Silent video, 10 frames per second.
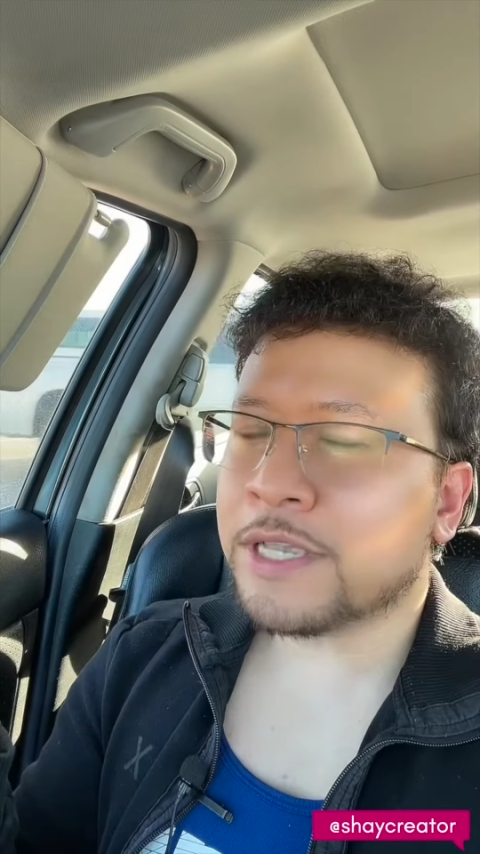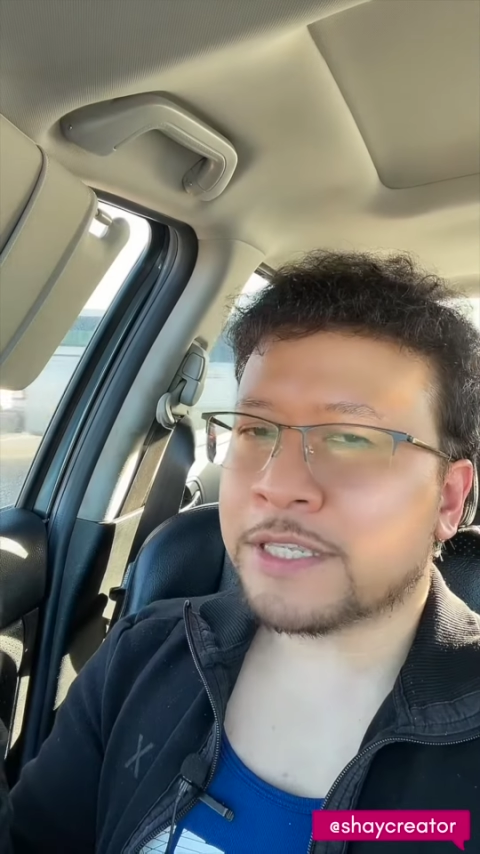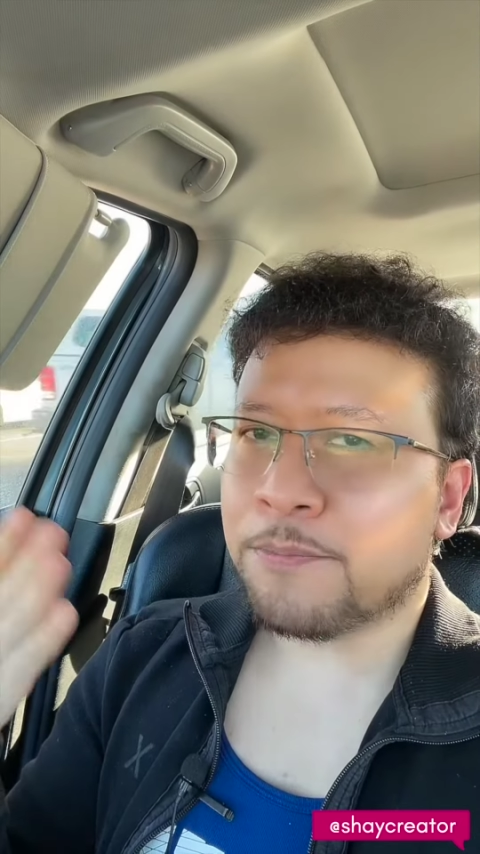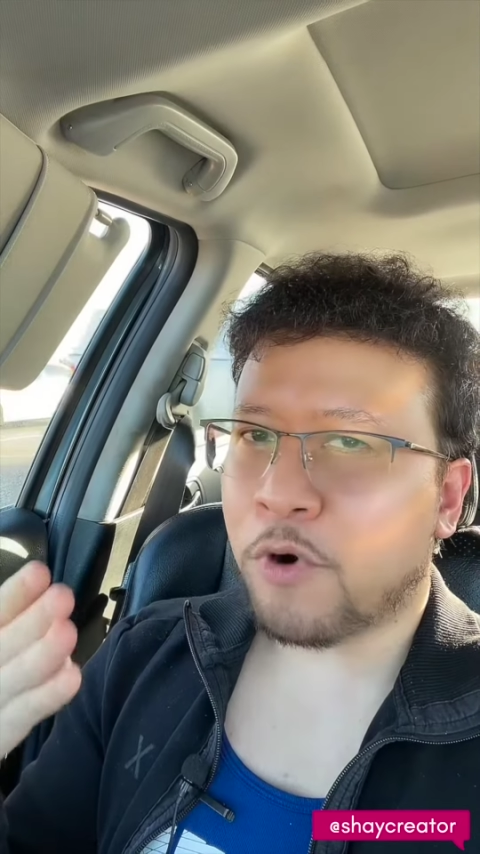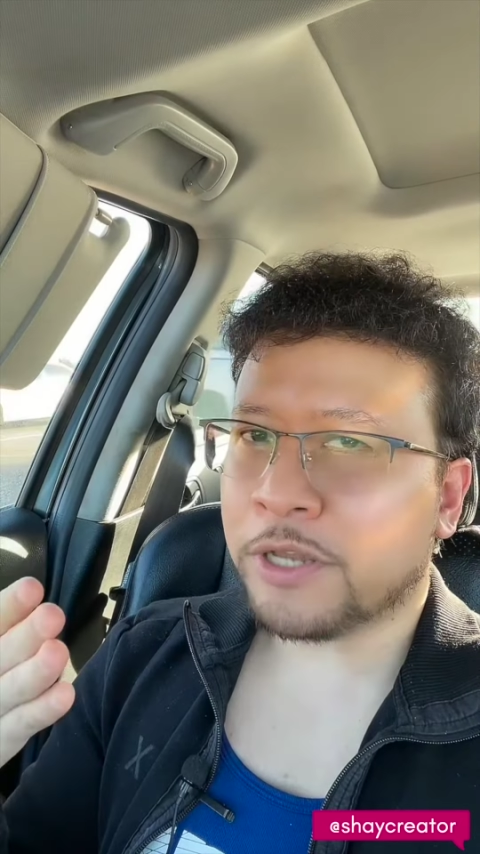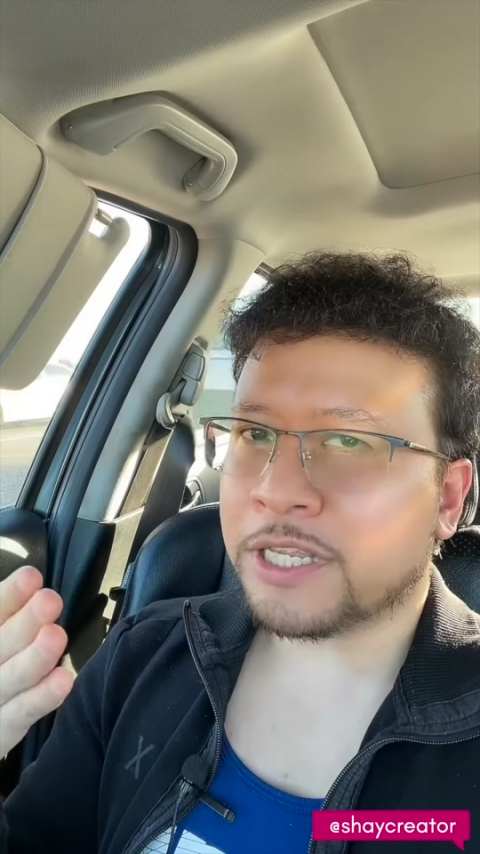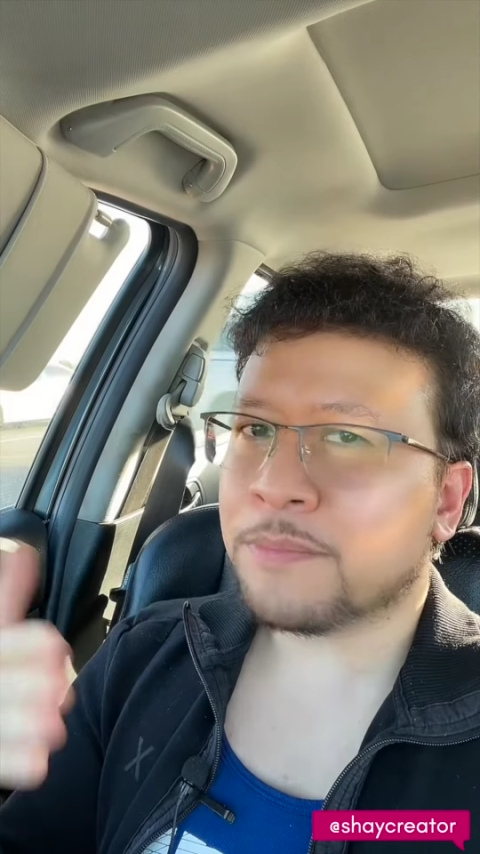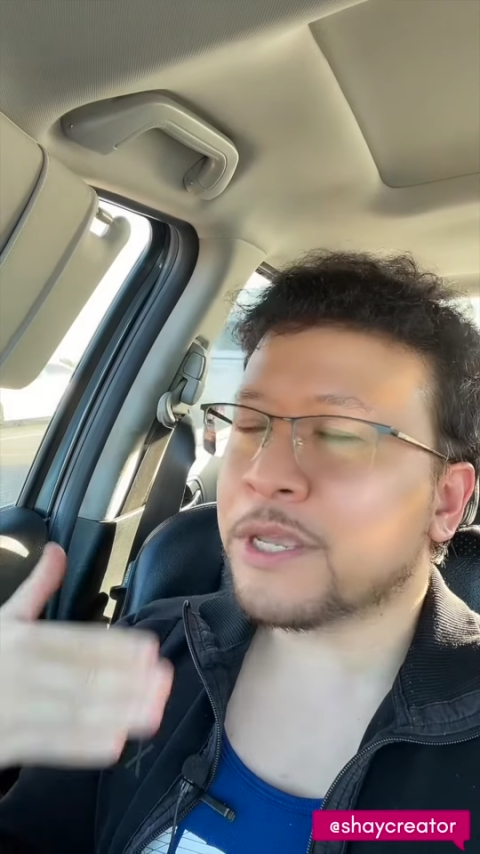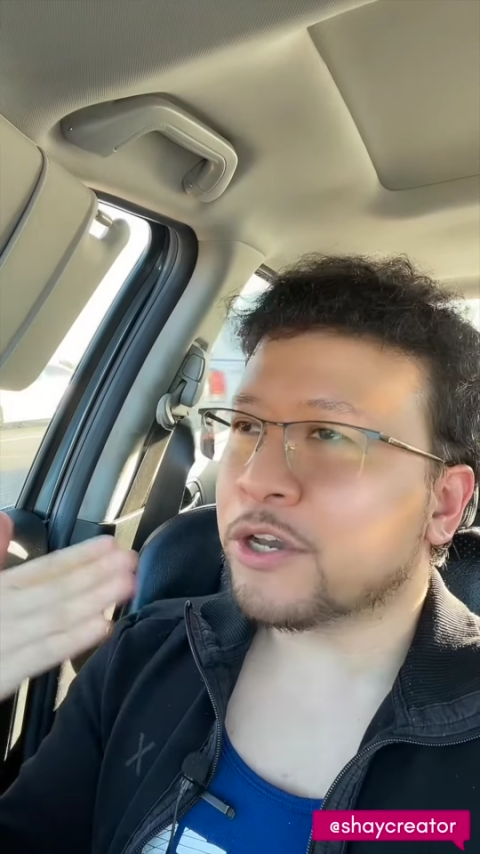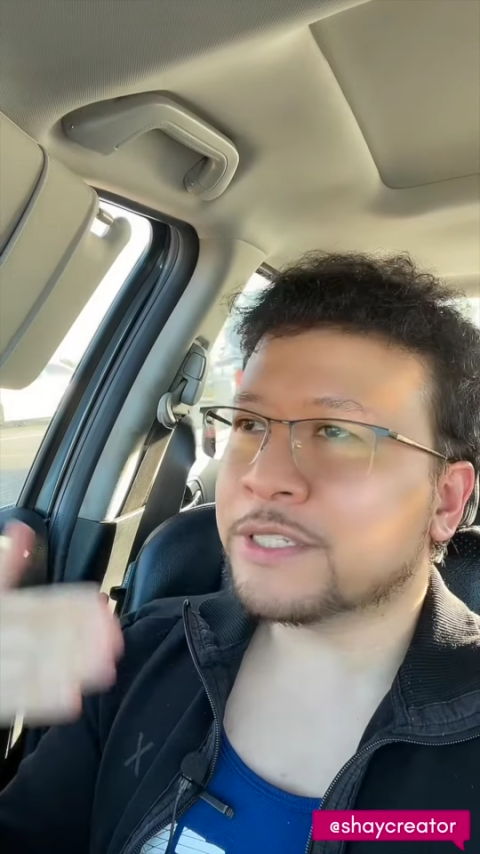important
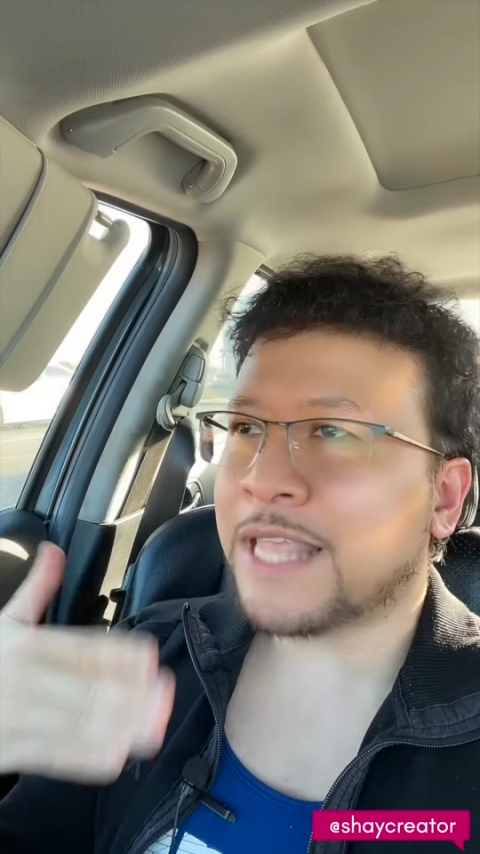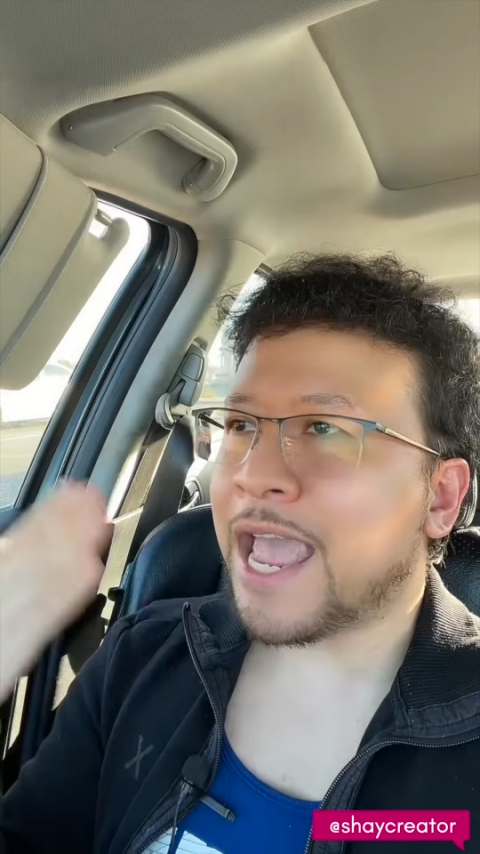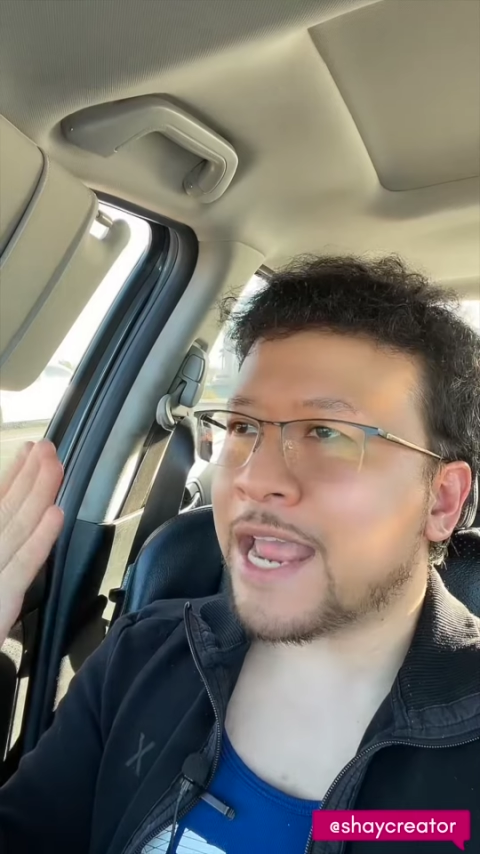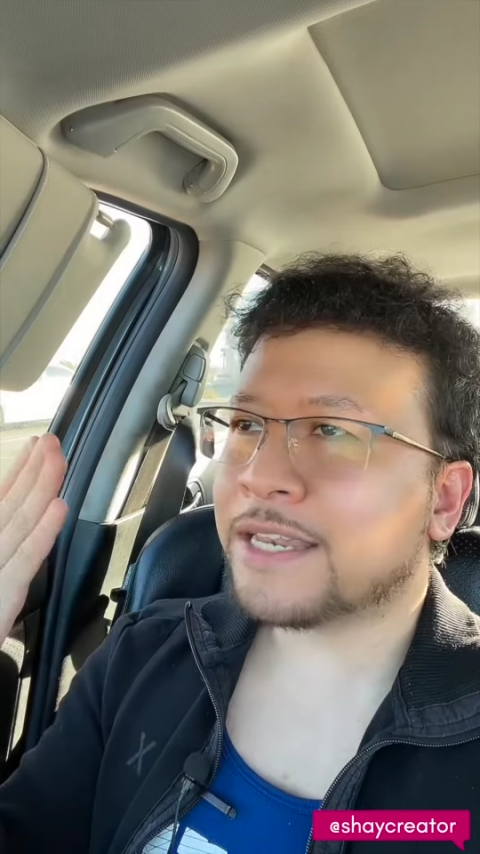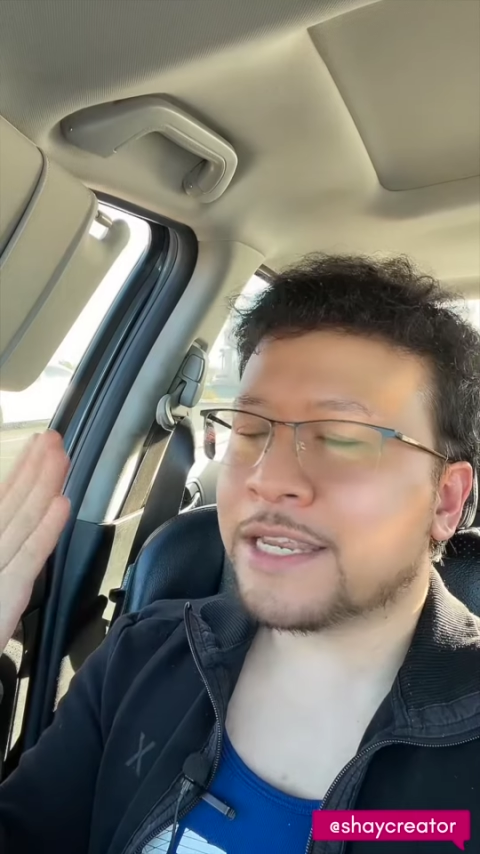because then,